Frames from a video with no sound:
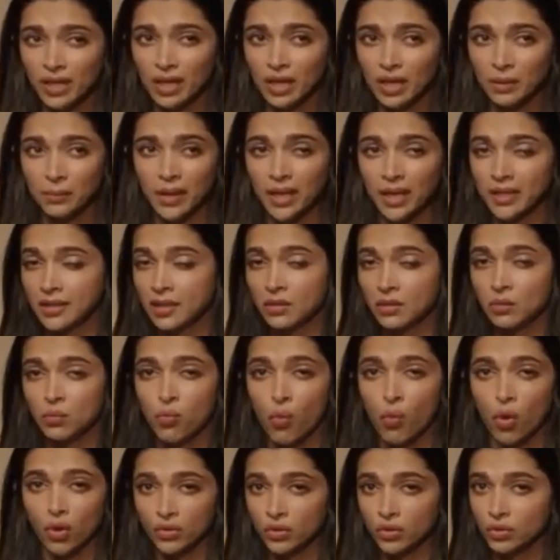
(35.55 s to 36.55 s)
wake up. I
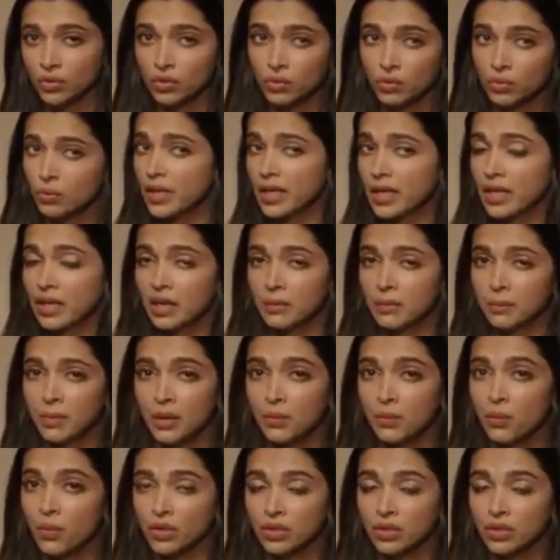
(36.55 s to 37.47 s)
didn't want to wake up.